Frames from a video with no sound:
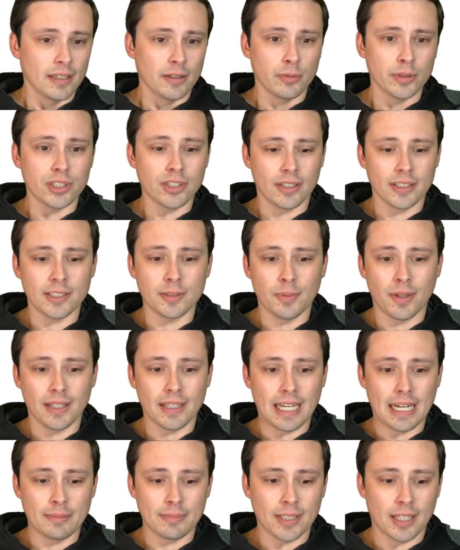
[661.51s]
which on a small
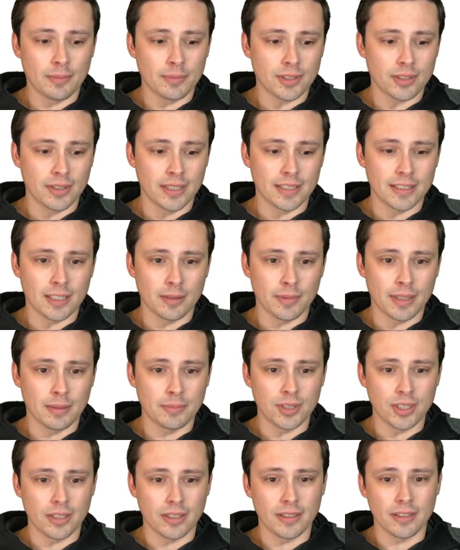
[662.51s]
laptop screen,
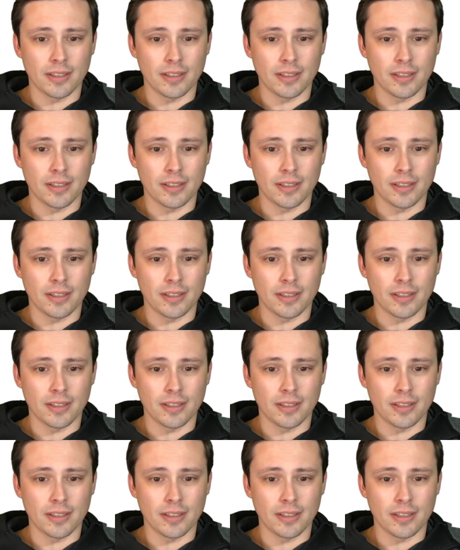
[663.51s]
sometimes you could